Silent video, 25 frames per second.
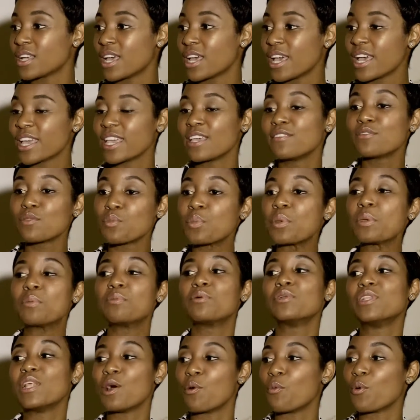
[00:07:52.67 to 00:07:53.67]
Even the
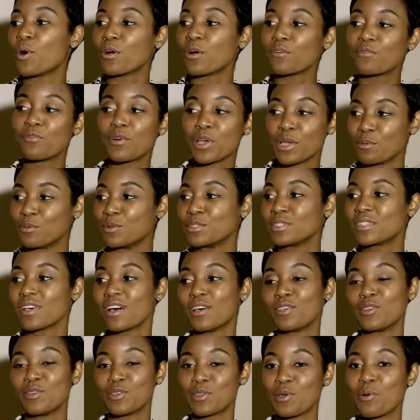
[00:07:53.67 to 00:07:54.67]
people that work for him will
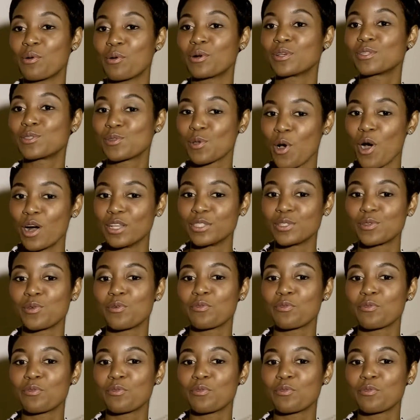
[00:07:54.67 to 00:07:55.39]
tell you they work so hard.